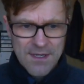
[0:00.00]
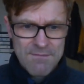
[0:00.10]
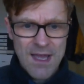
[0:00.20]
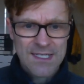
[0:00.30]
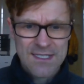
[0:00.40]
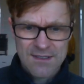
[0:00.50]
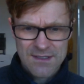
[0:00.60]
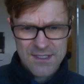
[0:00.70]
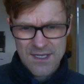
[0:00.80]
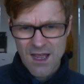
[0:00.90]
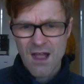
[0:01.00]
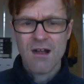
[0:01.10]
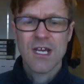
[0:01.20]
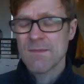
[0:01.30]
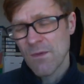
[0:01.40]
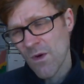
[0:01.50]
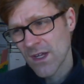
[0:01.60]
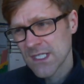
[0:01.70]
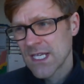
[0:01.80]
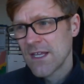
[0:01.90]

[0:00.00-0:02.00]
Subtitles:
Merton's argument was